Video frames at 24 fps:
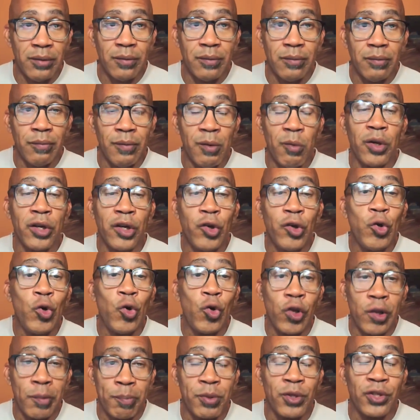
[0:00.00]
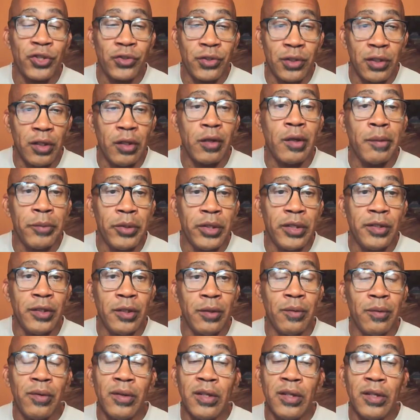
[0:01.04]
We want to know the person in the community.